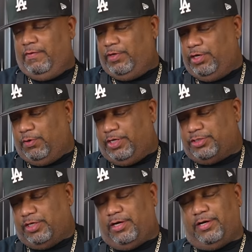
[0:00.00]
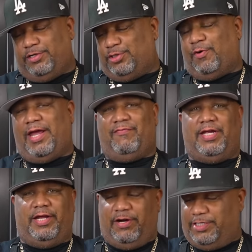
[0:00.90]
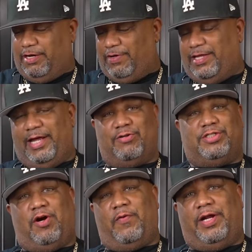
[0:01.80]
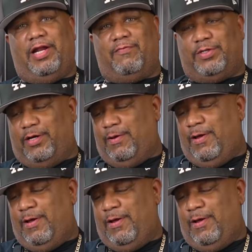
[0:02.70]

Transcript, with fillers: you know this uh this gravy in here because everything else is already leveled up